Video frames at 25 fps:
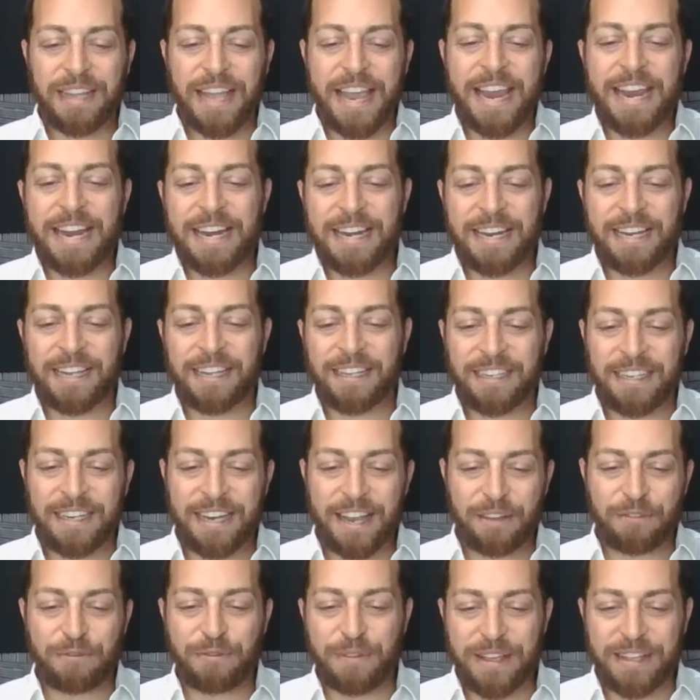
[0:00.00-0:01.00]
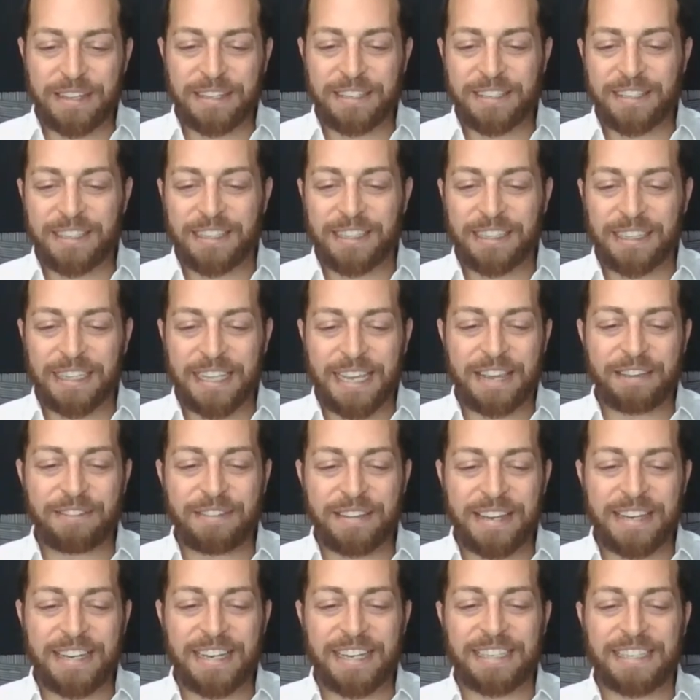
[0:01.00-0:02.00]
Lane Niffin's
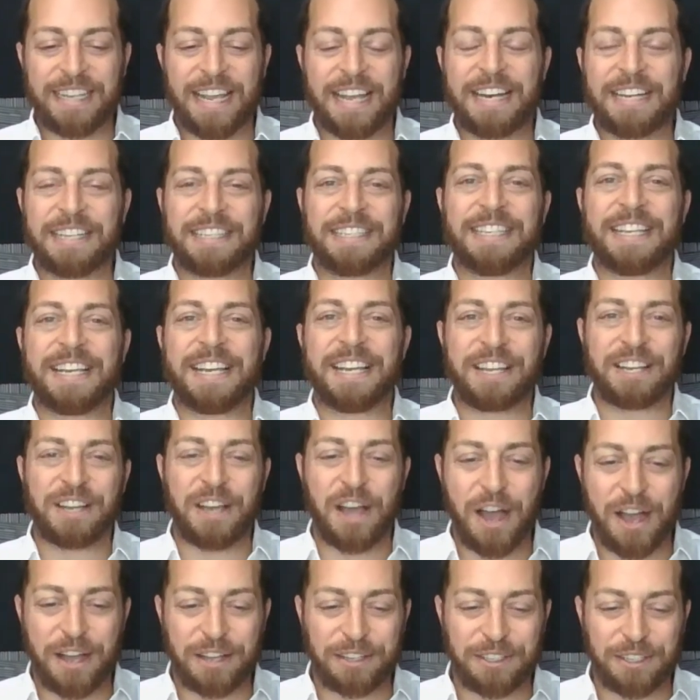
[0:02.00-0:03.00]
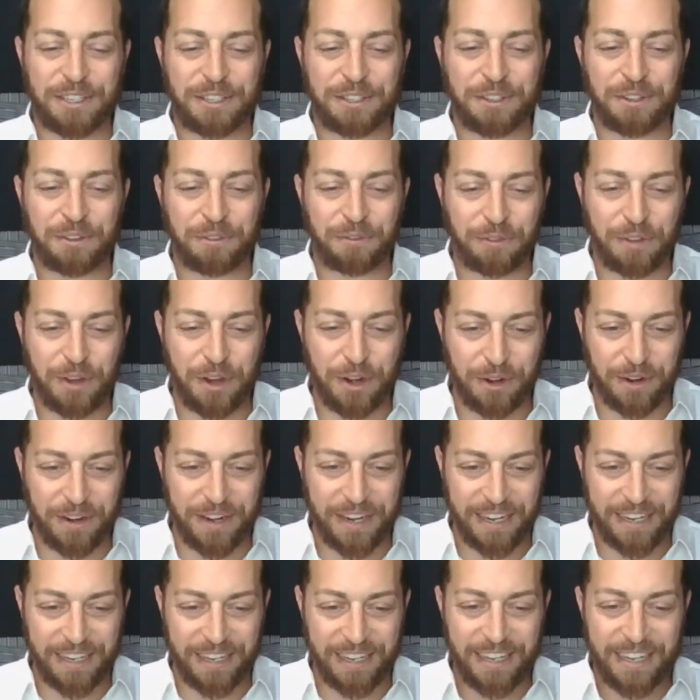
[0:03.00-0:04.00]
leaving Tennessee causes
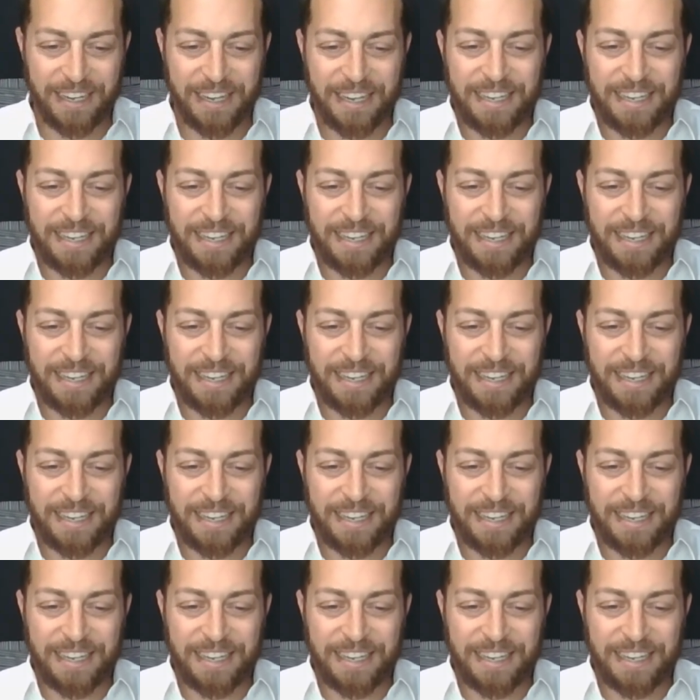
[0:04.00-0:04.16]
fury.